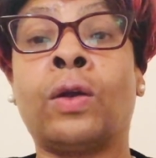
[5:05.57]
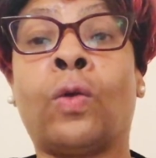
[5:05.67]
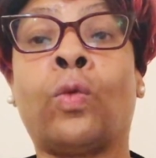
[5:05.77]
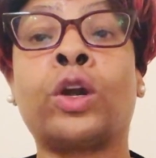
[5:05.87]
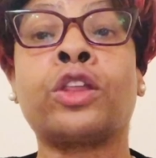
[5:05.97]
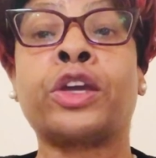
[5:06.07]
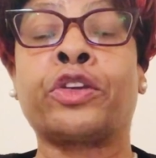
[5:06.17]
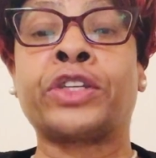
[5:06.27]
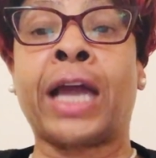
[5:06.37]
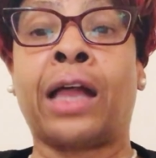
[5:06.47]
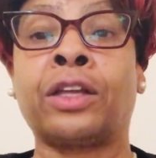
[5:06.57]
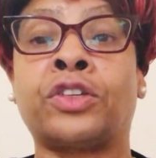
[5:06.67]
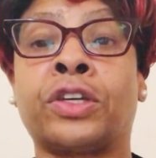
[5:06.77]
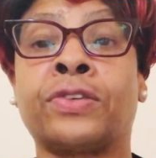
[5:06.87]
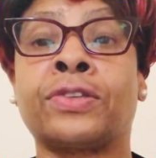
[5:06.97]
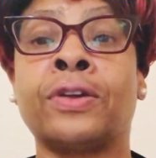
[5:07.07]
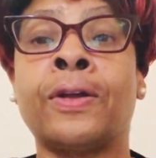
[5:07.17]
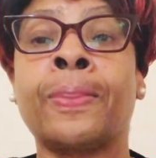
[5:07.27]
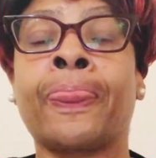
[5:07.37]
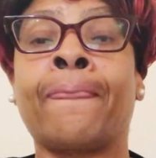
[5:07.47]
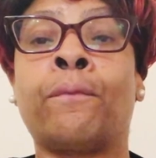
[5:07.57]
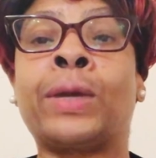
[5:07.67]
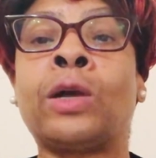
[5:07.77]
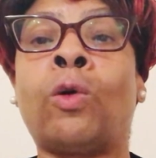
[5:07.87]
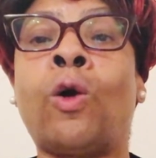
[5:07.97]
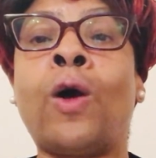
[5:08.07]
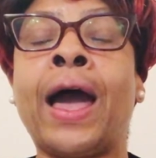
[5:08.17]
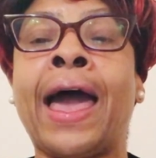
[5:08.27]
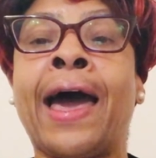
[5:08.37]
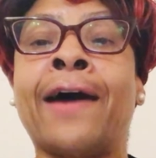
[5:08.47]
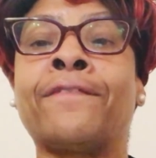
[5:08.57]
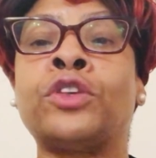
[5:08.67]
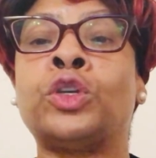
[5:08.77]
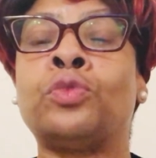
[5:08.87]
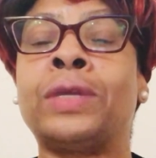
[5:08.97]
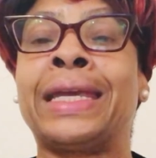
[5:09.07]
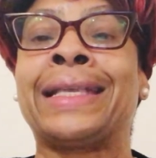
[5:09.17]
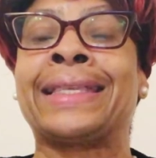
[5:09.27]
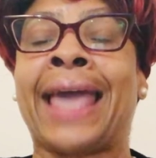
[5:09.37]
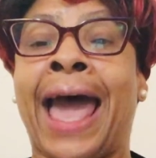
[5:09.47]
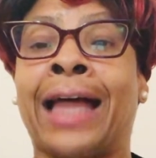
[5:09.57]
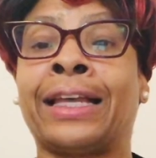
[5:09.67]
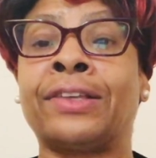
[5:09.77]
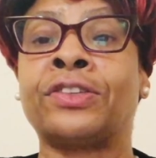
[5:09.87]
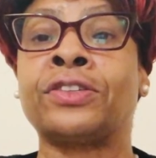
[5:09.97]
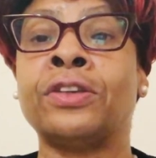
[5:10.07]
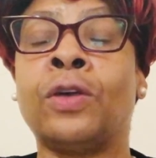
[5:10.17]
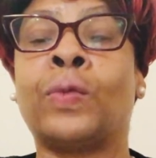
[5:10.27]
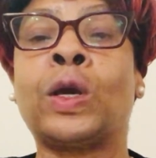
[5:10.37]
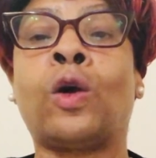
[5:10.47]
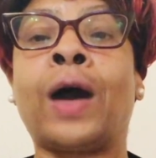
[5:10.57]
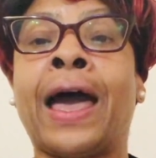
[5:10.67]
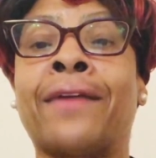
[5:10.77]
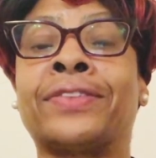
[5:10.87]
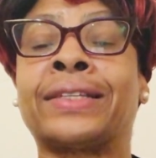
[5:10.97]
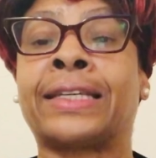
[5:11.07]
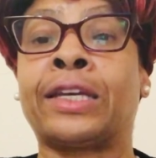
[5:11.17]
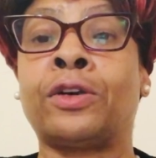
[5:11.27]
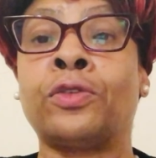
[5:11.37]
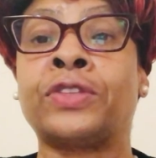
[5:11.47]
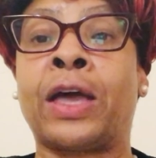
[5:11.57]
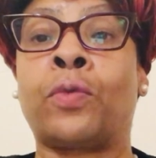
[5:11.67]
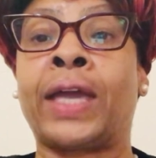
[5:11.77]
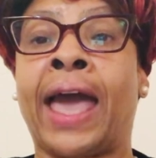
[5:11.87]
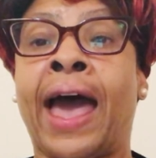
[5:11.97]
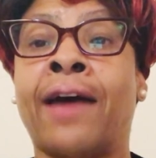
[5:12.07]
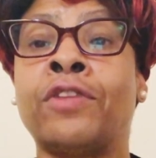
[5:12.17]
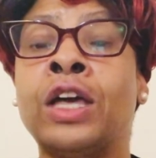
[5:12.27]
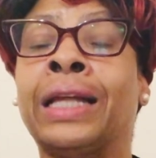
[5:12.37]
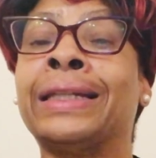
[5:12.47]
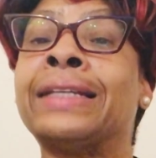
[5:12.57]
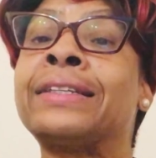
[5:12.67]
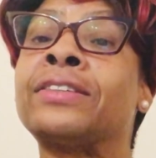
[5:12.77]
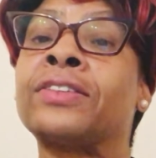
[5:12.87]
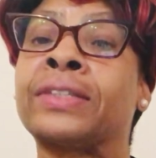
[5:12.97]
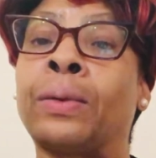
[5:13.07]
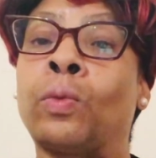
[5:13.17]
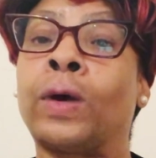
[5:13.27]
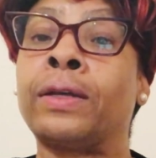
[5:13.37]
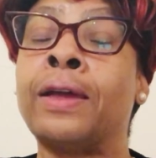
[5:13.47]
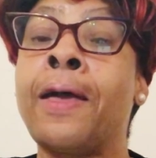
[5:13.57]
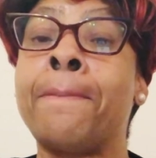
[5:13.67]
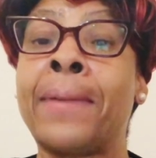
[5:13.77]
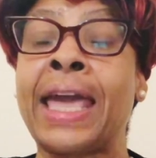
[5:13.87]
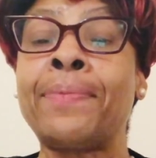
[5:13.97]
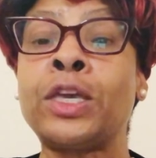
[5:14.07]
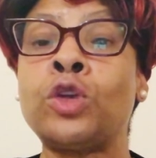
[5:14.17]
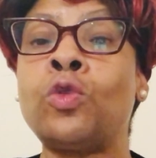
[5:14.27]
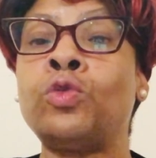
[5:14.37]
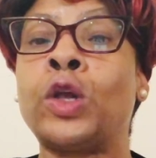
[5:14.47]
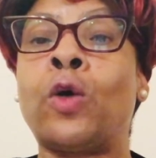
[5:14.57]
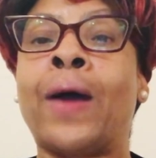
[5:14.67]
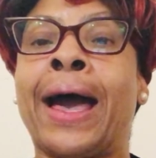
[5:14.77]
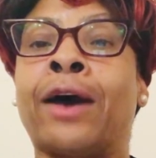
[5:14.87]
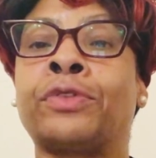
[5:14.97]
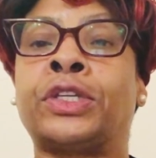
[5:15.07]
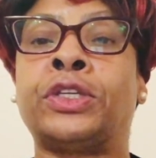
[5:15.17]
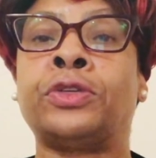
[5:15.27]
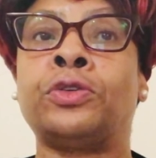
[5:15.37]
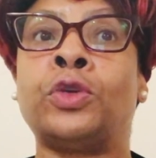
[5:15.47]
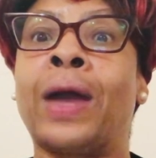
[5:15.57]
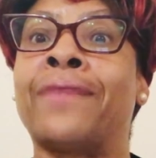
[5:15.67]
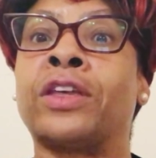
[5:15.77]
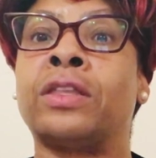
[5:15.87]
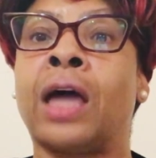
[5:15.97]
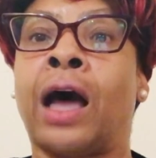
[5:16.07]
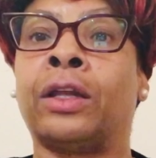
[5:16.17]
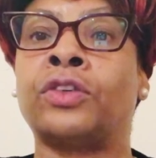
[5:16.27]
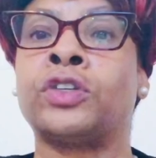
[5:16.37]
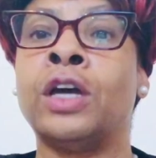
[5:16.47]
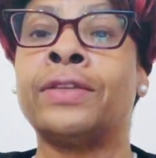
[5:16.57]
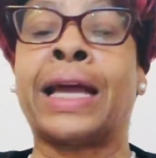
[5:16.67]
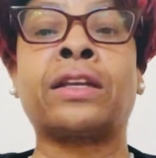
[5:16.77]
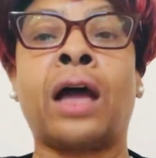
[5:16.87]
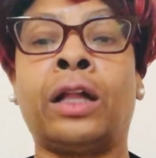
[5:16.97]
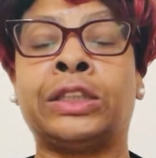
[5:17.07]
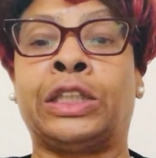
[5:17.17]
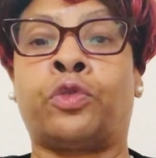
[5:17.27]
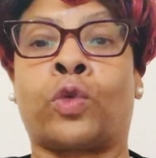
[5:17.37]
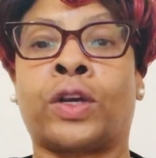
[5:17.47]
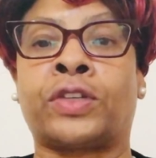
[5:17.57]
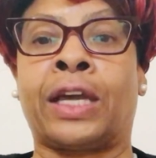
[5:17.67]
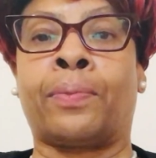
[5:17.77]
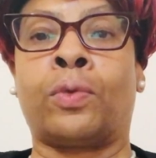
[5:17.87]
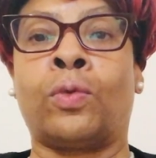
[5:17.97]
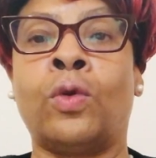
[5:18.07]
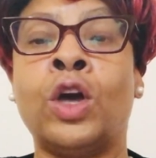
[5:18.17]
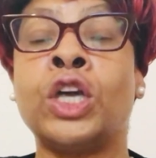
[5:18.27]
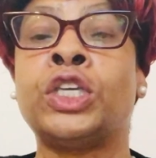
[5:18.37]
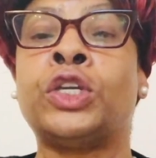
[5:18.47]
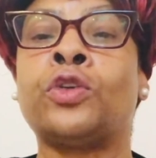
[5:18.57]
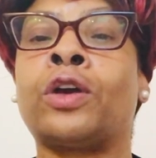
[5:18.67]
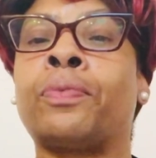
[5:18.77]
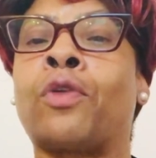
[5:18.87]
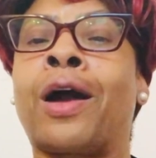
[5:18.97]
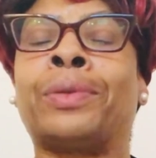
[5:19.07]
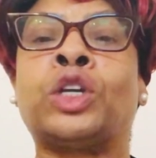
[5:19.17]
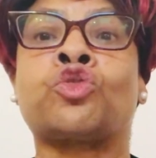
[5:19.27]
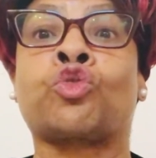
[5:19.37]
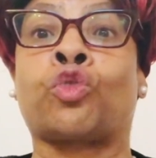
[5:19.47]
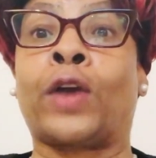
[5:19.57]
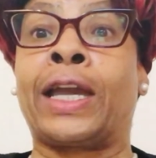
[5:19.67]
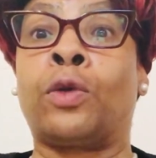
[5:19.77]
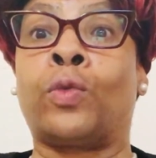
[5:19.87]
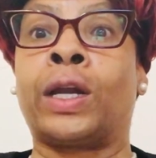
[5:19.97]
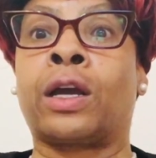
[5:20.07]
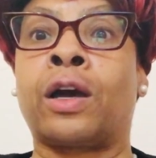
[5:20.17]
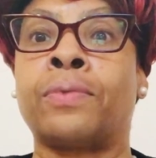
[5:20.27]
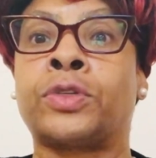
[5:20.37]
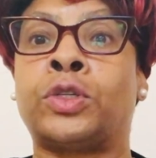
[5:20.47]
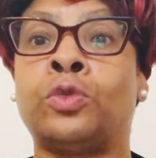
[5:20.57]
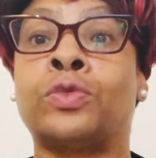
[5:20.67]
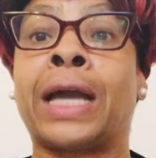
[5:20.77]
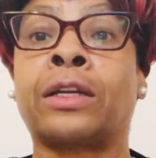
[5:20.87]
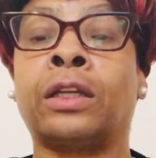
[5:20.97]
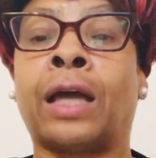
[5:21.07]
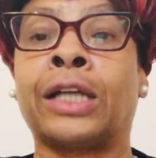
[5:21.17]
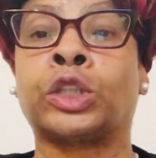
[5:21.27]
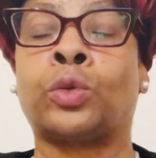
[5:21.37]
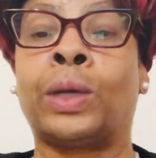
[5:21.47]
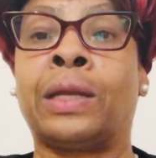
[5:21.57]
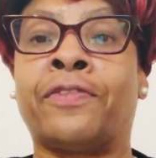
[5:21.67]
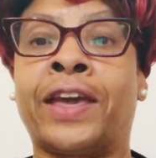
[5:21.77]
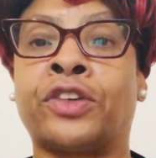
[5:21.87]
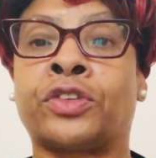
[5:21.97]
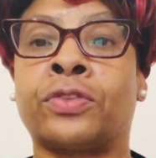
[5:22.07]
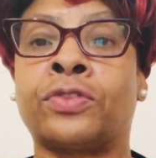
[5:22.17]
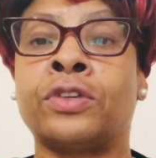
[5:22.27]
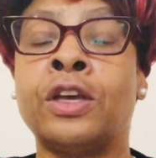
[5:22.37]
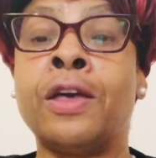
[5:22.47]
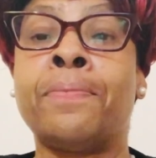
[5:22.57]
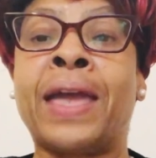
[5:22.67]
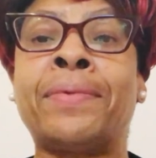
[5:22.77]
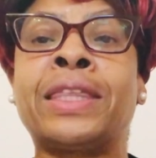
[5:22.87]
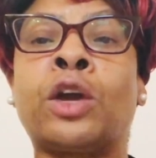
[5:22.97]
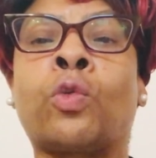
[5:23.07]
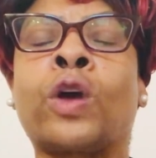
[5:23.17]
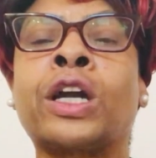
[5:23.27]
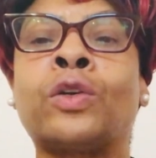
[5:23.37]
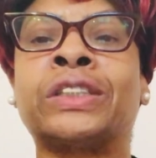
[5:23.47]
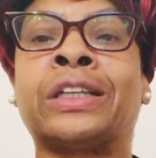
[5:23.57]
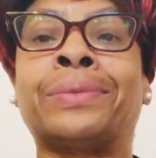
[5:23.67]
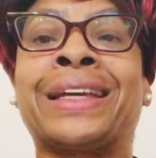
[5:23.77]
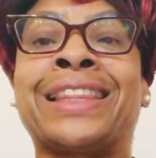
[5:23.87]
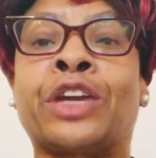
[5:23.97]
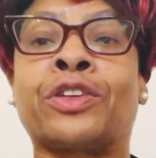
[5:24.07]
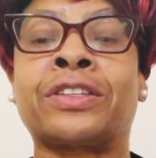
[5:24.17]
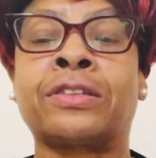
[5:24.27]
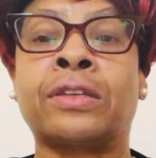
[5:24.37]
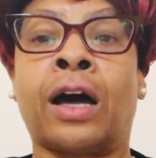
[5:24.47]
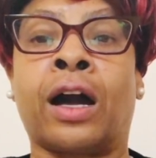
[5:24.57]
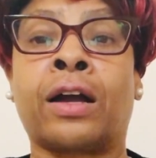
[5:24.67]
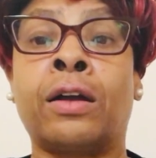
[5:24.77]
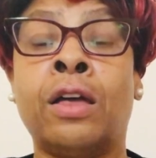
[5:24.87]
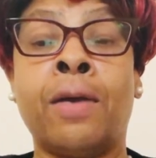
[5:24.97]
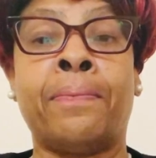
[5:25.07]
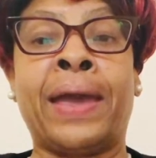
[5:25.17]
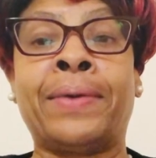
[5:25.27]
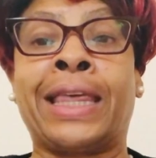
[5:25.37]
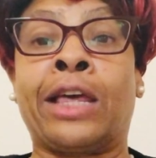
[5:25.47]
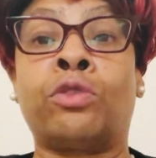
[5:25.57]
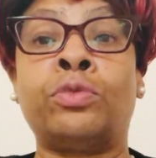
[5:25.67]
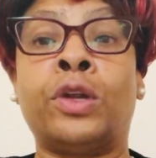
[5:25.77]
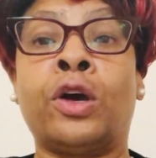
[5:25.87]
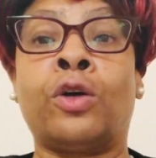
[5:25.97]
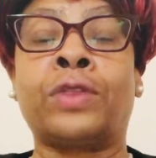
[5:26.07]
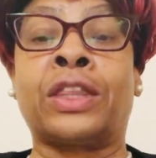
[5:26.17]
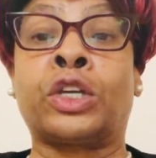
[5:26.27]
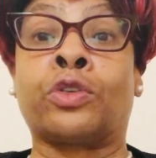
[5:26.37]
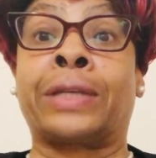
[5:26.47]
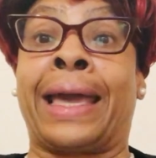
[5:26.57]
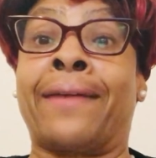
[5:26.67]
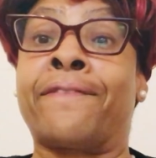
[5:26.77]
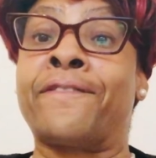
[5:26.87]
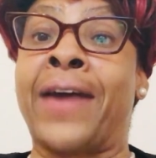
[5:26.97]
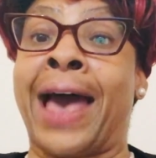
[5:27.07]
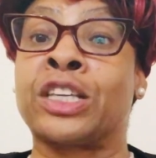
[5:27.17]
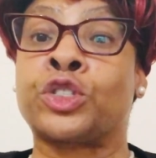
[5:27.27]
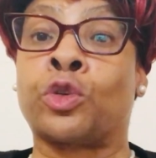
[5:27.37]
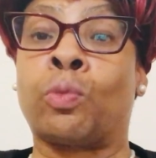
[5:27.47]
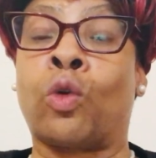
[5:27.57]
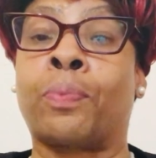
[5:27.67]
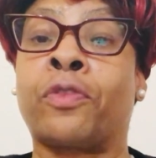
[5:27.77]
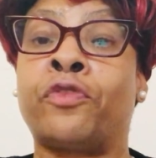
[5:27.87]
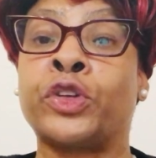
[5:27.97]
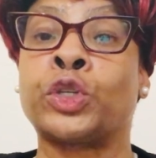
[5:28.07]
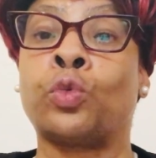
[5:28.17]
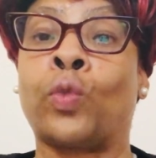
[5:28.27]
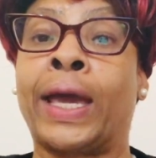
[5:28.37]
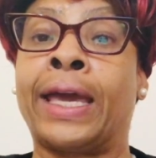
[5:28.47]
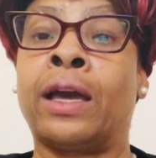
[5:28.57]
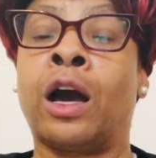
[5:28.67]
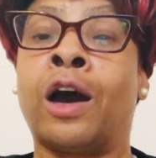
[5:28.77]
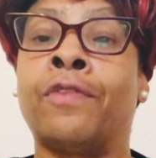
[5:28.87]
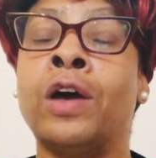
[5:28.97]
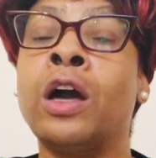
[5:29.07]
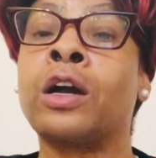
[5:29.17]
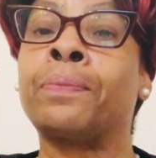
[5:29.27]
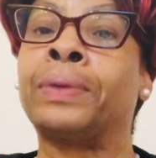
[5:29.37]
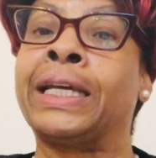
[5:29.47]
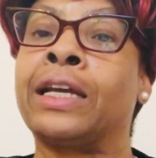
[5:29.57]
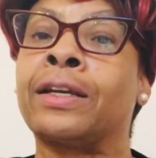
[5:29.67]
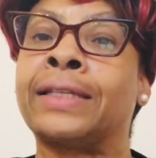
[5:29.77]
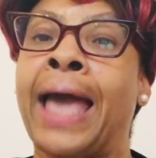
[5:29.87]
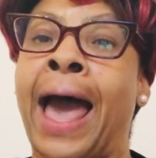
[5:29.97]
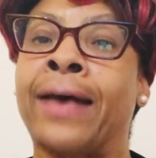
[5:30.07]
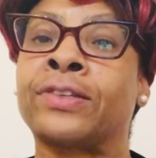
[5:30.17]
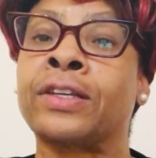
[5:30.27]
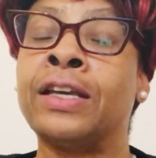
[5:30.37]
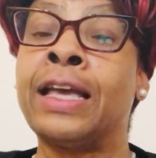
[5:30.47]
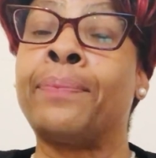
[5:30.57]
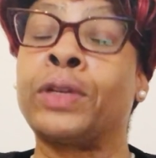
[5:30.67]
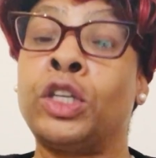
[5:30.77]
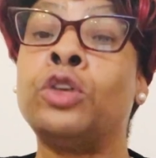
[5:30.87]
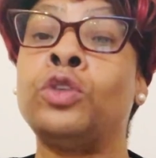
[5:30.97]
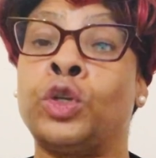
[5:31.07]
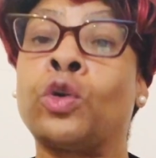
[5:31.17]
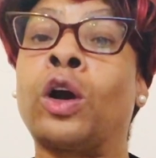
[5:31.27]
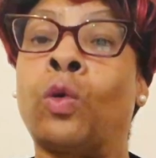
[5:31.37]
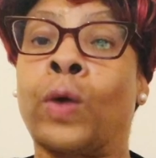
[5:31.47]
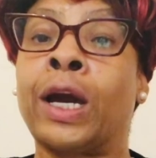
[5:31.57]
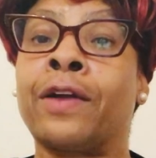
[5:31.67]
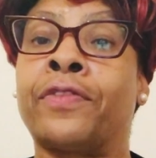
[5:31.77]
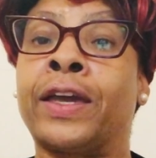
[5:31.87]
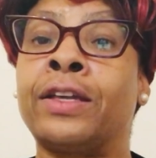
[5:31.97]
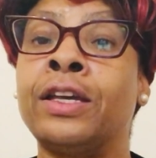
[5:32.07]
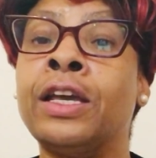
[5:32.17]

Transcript: What are their challenges? We all have unique talents. We all have skills that we have. Listen to someone. Maybe you know how to, you have the knowledge, technology, for example. You're probably great when it comes to technological innovations. Maybe they're working on something and they're stuck. Maybe they don't know that there's a faster, more proficient way of completing a task, but you're aware of it.